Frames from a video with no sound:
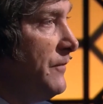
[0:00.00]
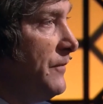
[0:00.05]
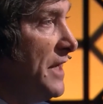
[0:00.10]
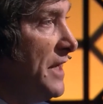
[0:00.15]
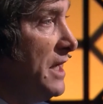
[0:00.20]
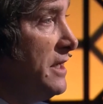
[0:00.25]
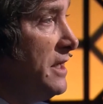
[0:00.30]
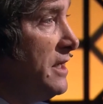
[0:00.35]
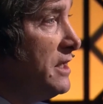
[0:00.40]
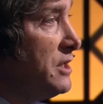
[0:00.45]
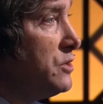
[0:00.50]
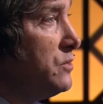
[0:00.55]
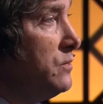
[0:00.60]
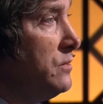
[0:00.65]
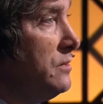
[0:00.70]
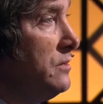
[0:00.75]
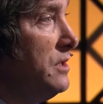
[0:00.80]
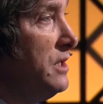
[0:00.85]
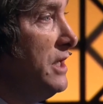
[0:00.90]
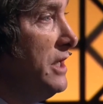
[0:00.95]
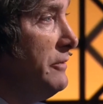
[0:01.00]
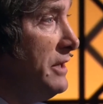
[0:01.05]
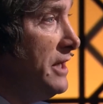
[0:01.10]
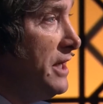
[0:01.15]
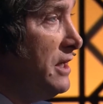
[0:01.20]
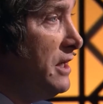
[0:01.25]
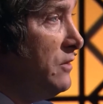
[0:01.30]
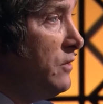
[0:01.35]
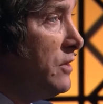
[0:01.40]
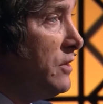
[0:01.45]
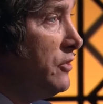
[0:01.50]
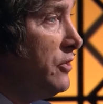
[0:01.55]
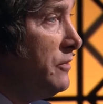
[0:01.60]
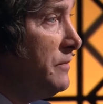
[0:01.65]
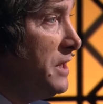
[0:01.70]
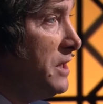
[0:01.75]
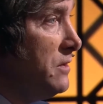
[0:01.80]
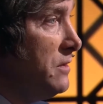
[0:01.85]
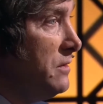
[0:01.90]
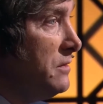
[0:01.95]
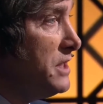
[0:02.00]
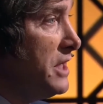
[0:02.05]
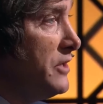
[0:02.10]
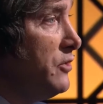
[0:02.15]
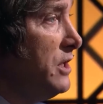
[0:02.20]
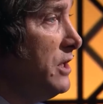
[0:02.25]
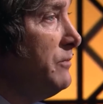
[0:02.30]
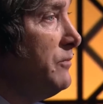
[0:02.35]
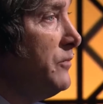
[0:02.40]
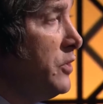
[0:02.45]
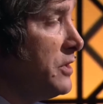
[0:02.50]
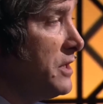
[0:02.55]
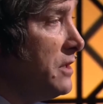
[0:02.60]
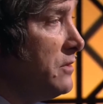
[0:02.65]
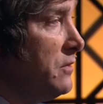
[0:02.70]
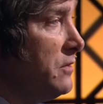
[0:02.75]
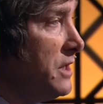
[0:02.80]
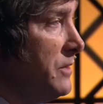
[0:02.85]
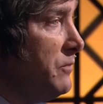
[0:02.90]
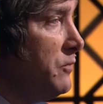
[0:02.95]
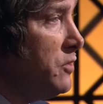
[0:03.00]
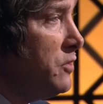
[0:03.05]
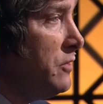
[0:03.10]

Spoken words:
Alguien que es un liberal en lo económico, o sea, no le importa con quién vos